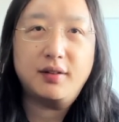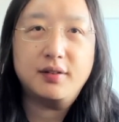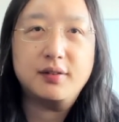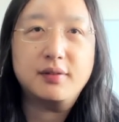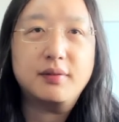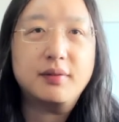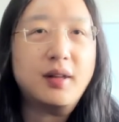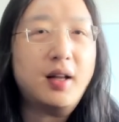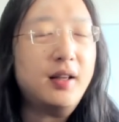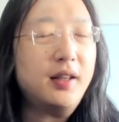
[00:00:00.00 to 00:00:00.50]

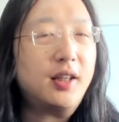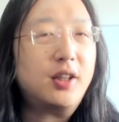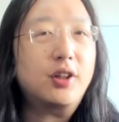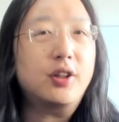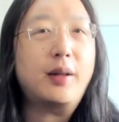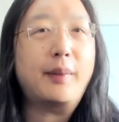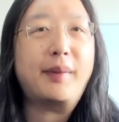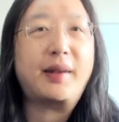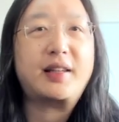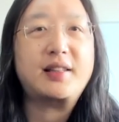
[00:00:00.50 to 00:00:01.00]
the
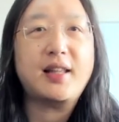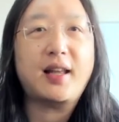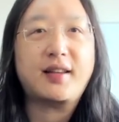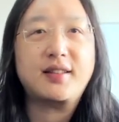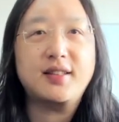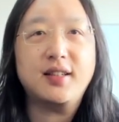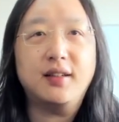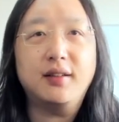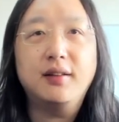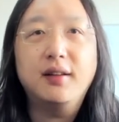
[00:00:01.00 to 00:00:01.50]
economic
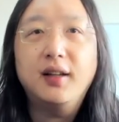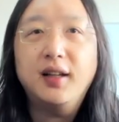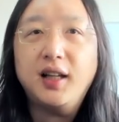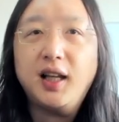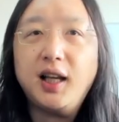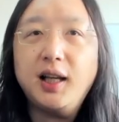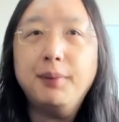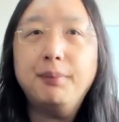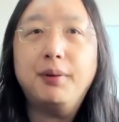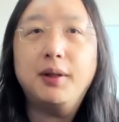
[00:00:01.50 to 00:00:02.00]
sector,
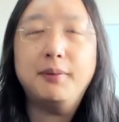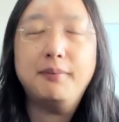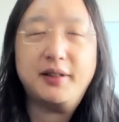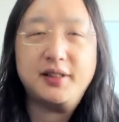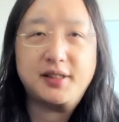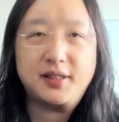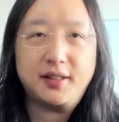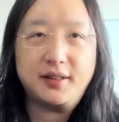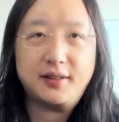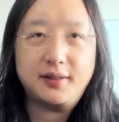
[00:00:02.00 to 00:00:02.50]

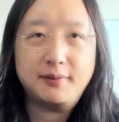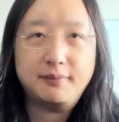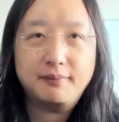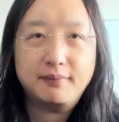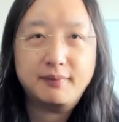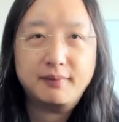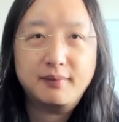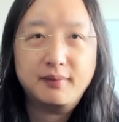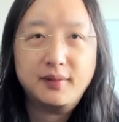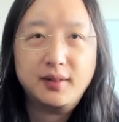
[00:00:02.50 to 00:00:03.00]
implements it.
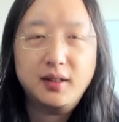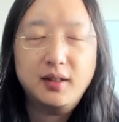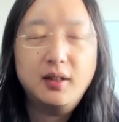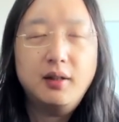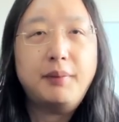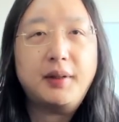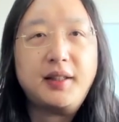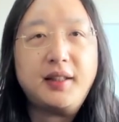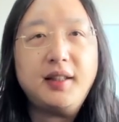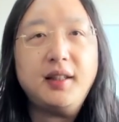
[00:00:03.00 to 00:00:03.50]

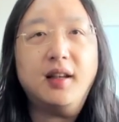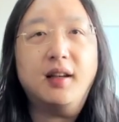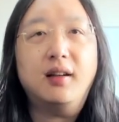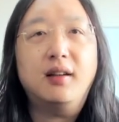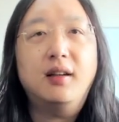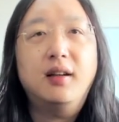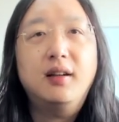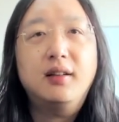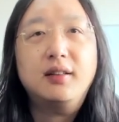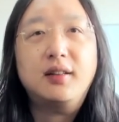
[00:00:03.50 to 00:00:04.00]
But
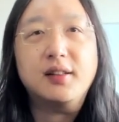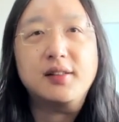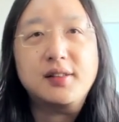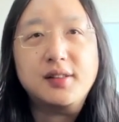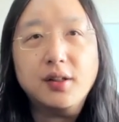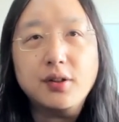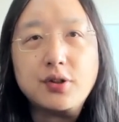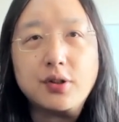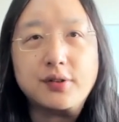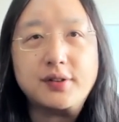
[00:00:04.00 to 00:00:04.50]
here, the
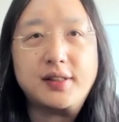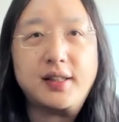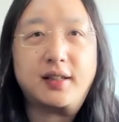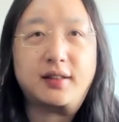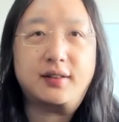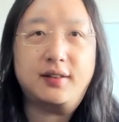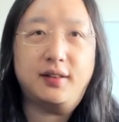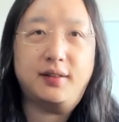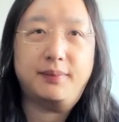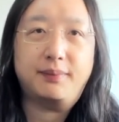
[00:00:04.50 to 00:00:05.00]
social
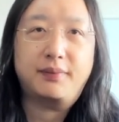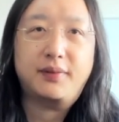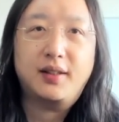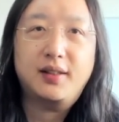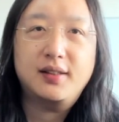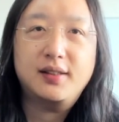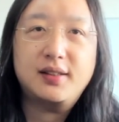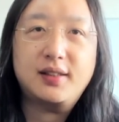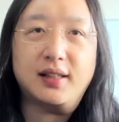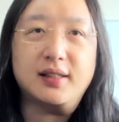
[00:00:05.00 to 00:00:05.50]
sector
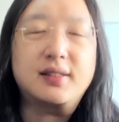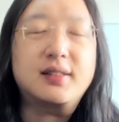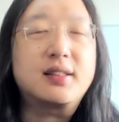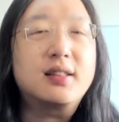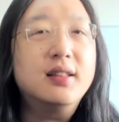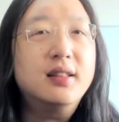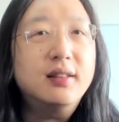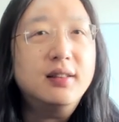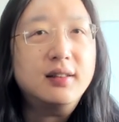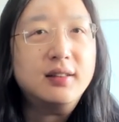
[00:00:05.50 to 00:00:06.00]

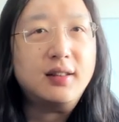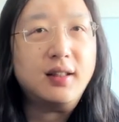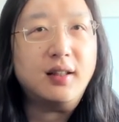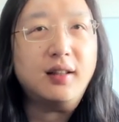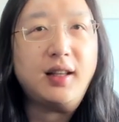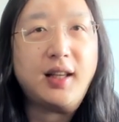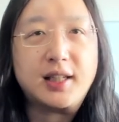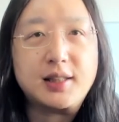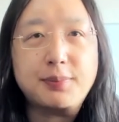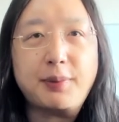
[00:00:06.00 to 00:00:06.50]
sets
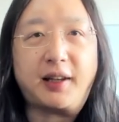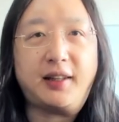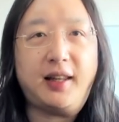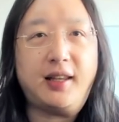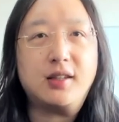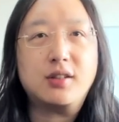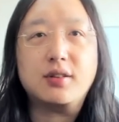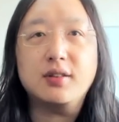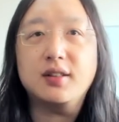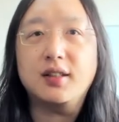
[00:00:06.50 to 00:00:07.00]
the
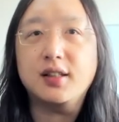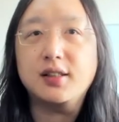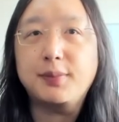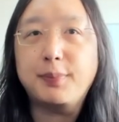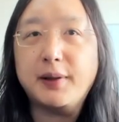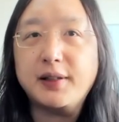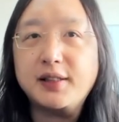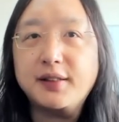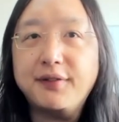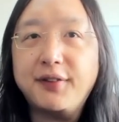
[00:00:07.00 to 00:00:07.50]
expectation, the
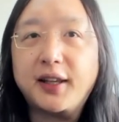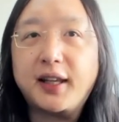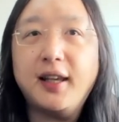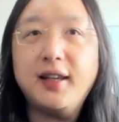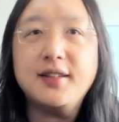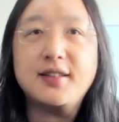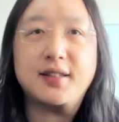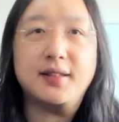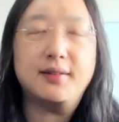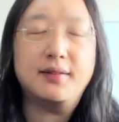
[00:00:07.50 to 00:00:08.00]

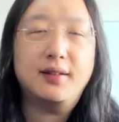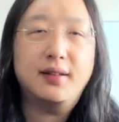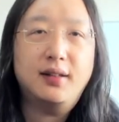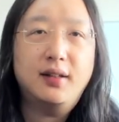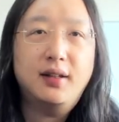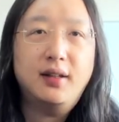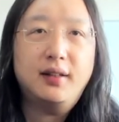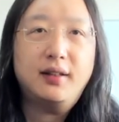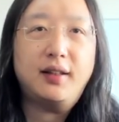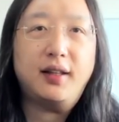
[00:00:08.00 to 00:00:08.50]
specification.
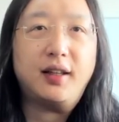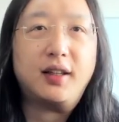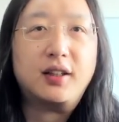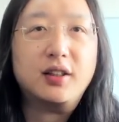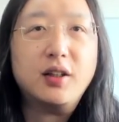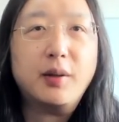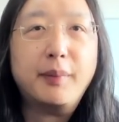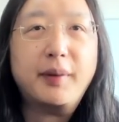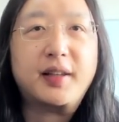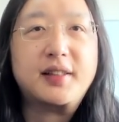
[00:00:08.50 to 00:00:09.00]
The
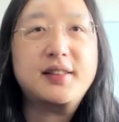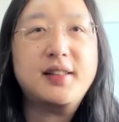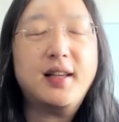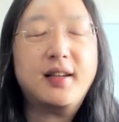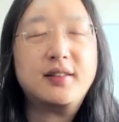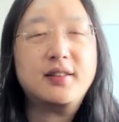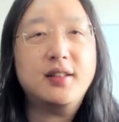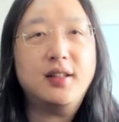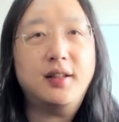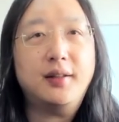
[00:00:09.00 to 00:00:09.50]
economic
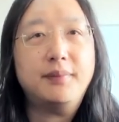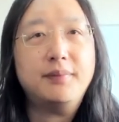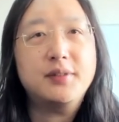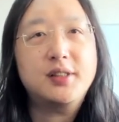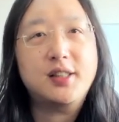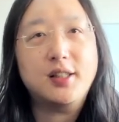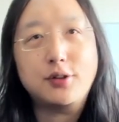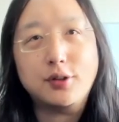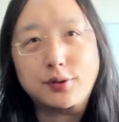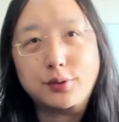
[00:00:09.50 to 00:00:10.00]
sector,
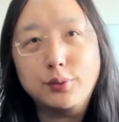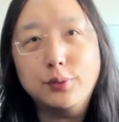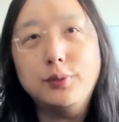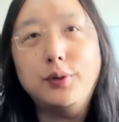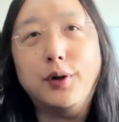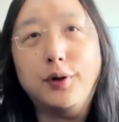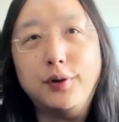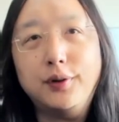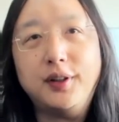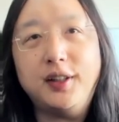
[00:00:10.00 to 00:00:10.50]
such as
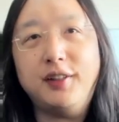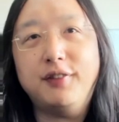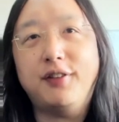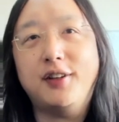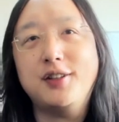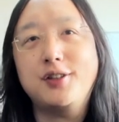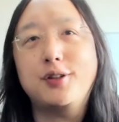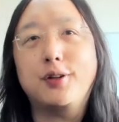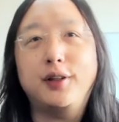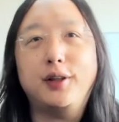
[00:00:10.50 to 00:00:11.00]
Google,
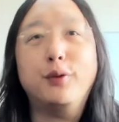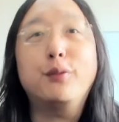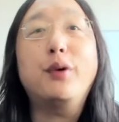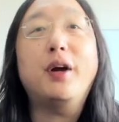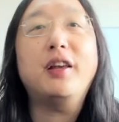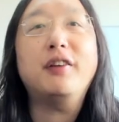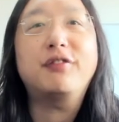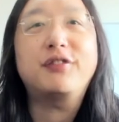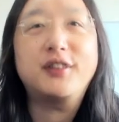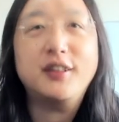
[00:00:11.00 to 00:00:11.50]
eventually
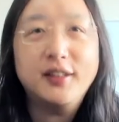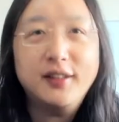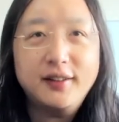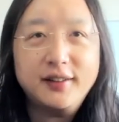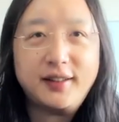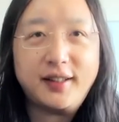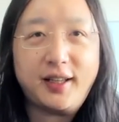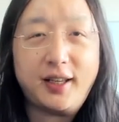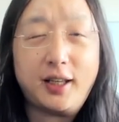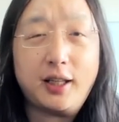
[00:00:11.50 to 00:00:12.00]
waived
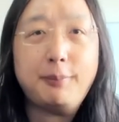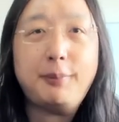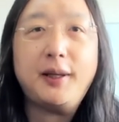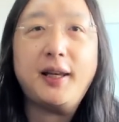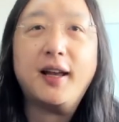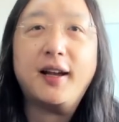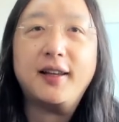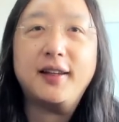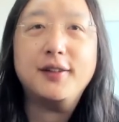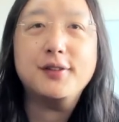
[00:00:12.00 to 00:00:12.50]
the
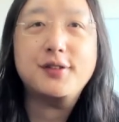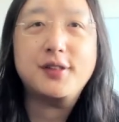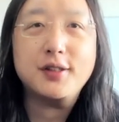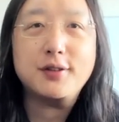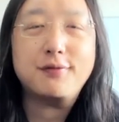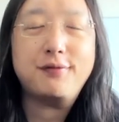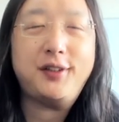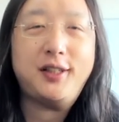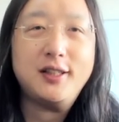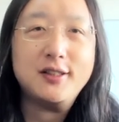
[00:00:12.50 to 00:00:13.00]
API
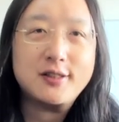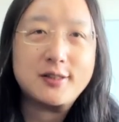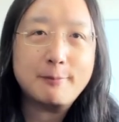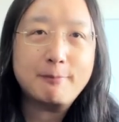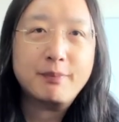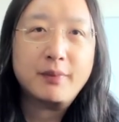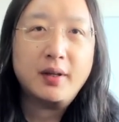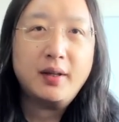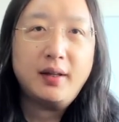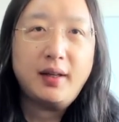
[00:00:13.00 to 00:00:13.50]
usage
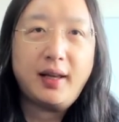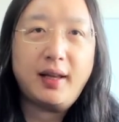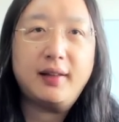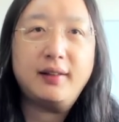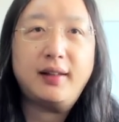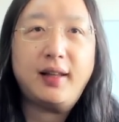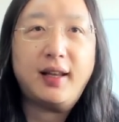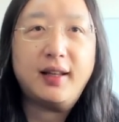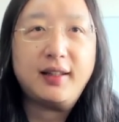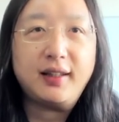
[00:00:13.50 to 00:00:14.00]
fees.
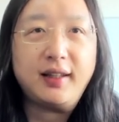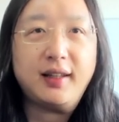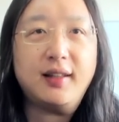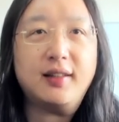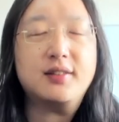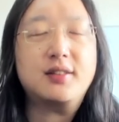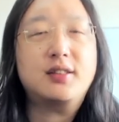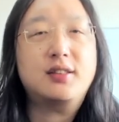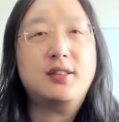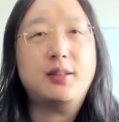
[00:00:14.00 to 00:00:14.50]
And at the
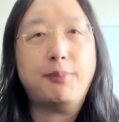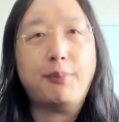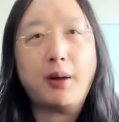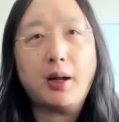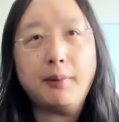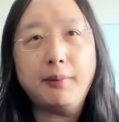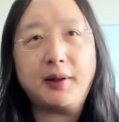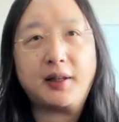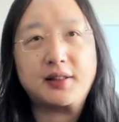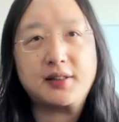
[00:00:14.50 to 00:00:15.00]
end, the
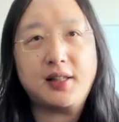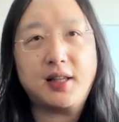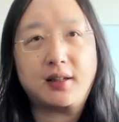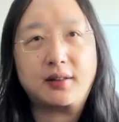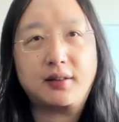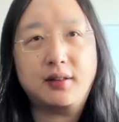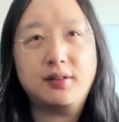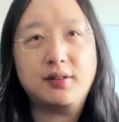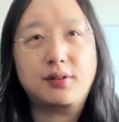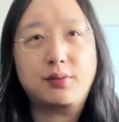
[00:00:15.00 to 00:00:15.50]
public
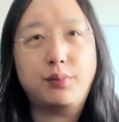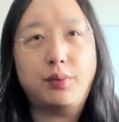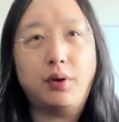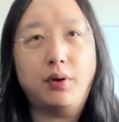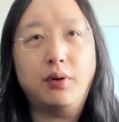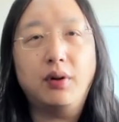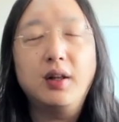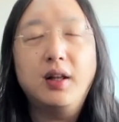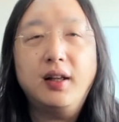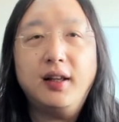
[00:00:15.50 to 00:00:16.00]
sector's
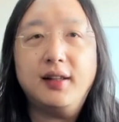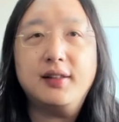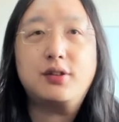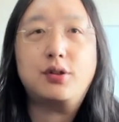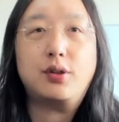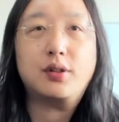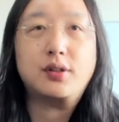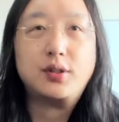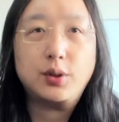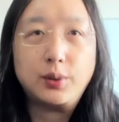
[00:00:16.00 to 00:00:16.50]
role
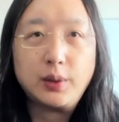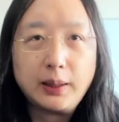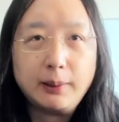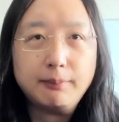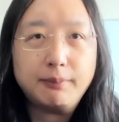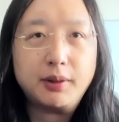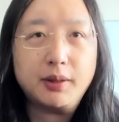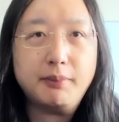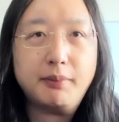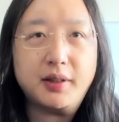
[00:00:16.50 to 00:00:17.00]
is just to
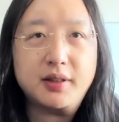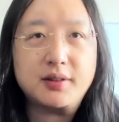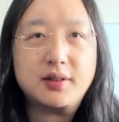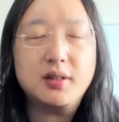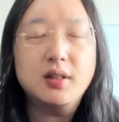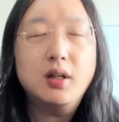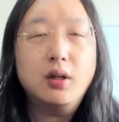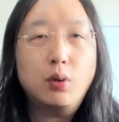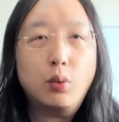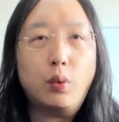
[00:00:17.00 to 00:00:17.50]

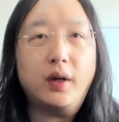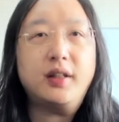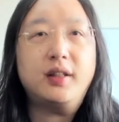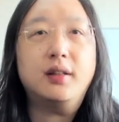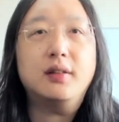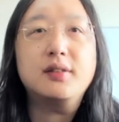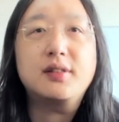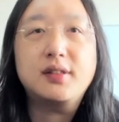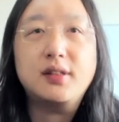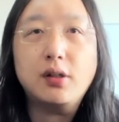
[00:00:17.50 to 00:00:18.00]
implement
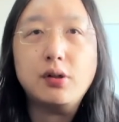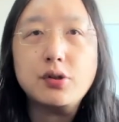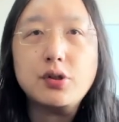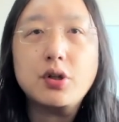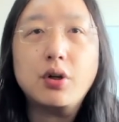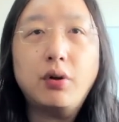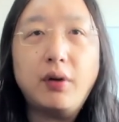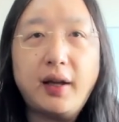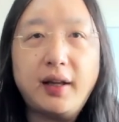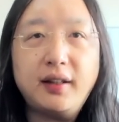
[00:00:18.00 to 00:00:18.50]
what the
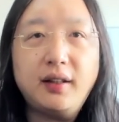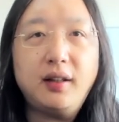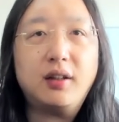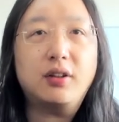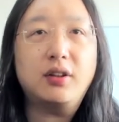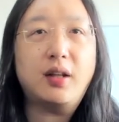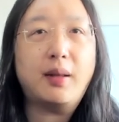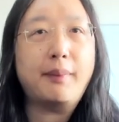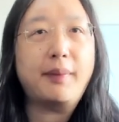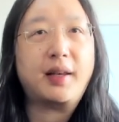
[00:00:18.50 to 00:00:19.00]
social and
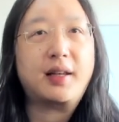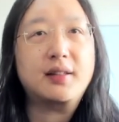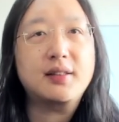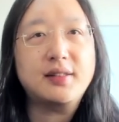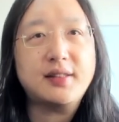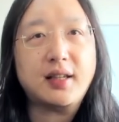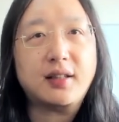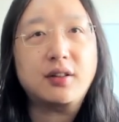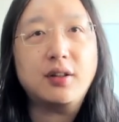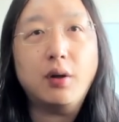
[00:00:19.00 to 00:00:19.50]
economic
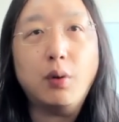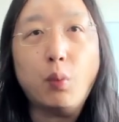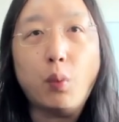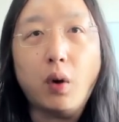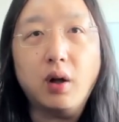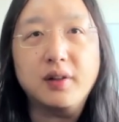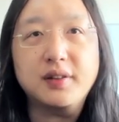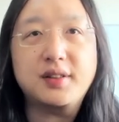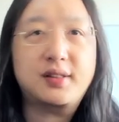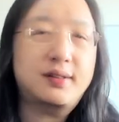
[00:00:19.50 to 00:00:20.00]
sector
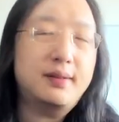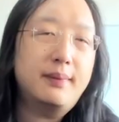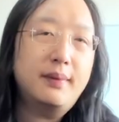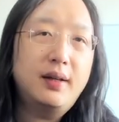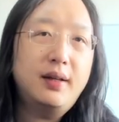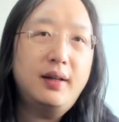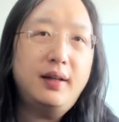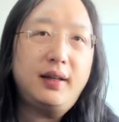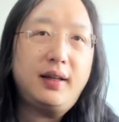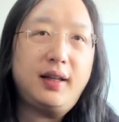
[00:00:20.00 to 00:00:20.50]
wants,
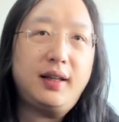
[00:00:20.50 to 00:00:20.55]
